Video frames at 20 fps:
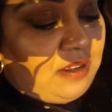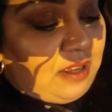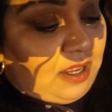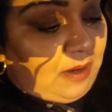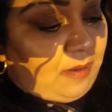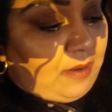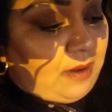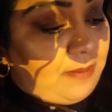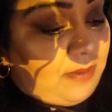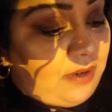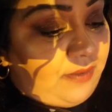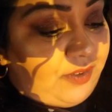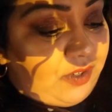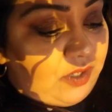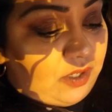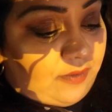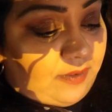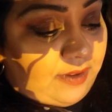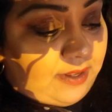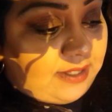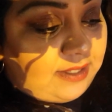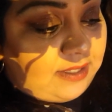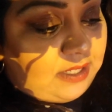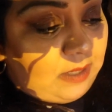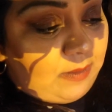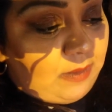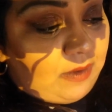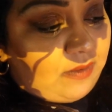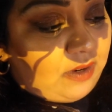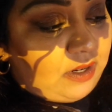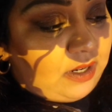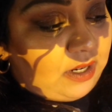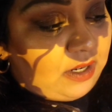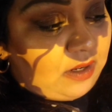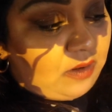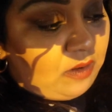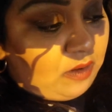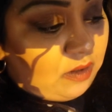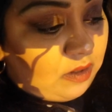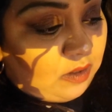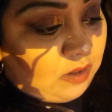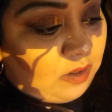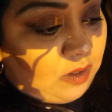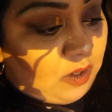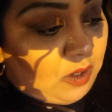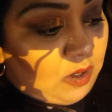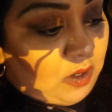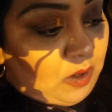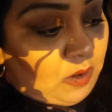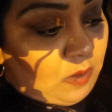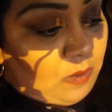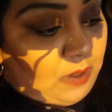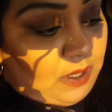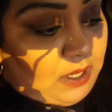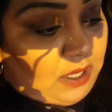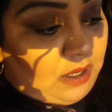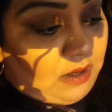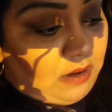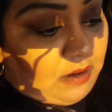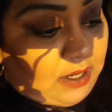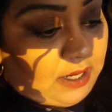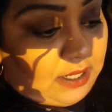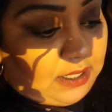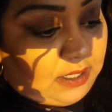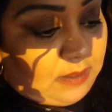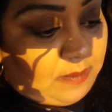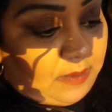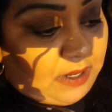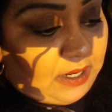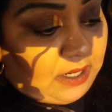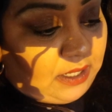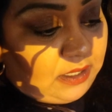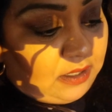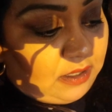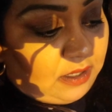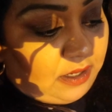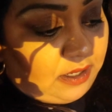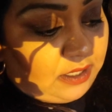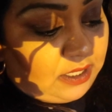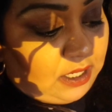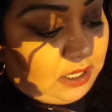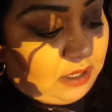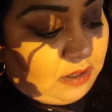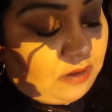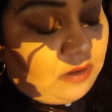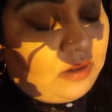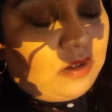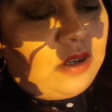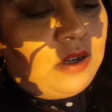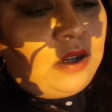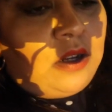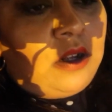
Anyway, I'm not even sure if you can see me right now. We are headed back to the hotel